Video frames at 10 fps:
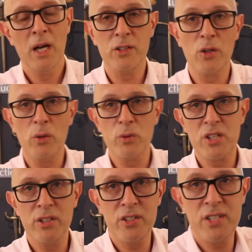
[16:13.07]
And you'll
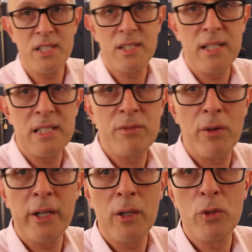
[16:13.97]
also notice this is
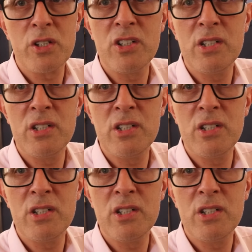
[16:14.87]
very also